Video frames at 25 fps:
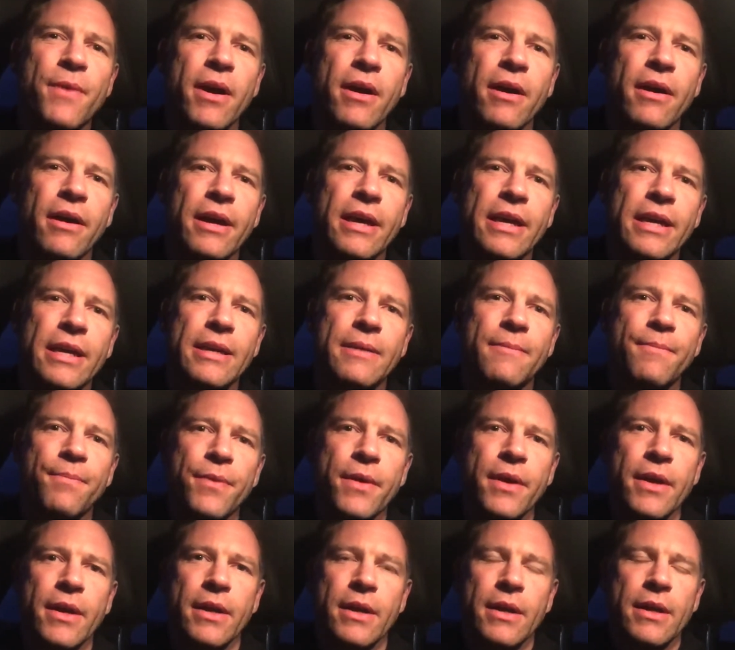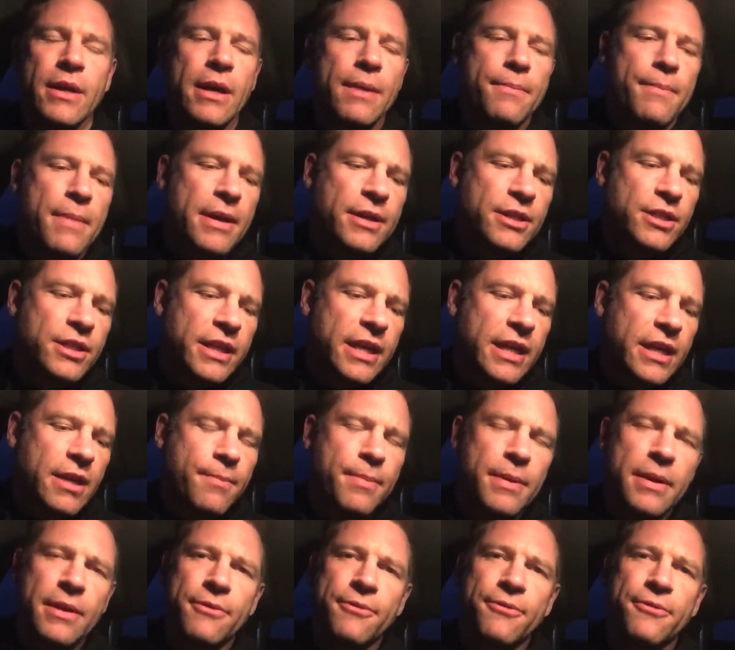I managed to get a
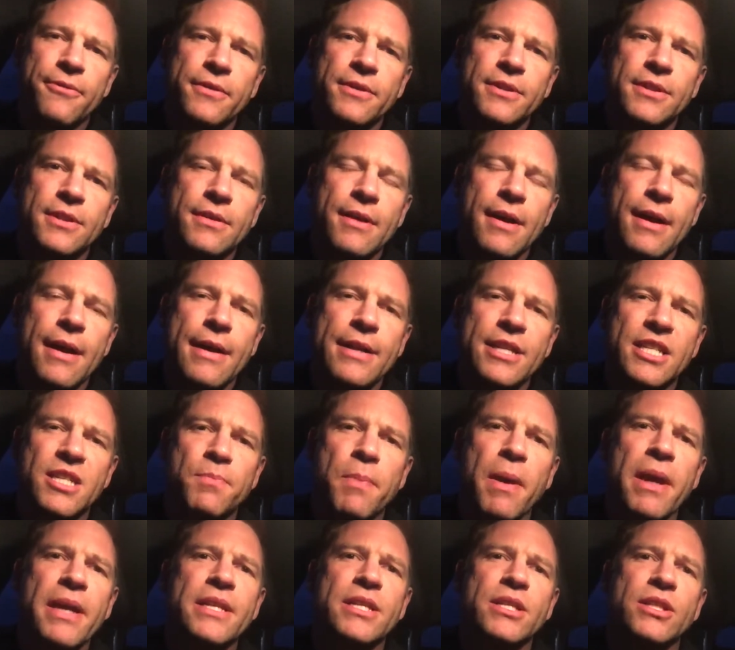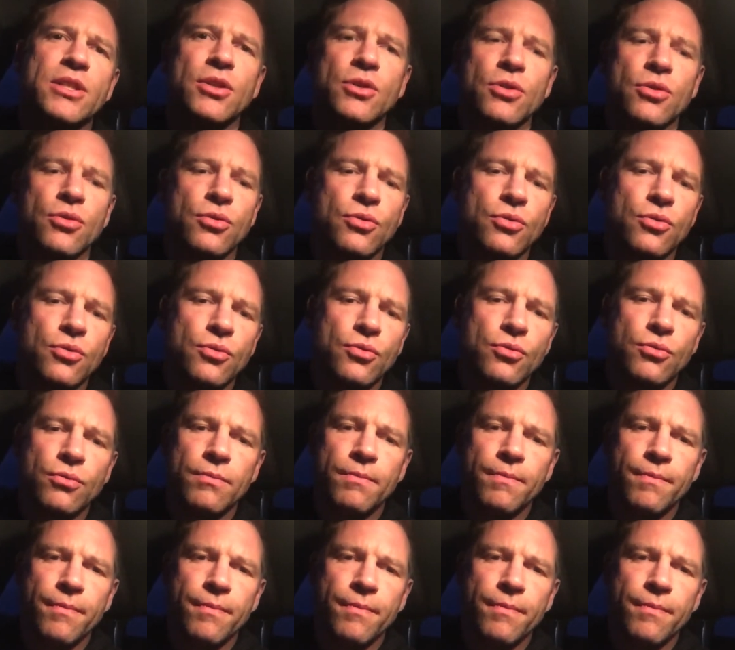bit of space to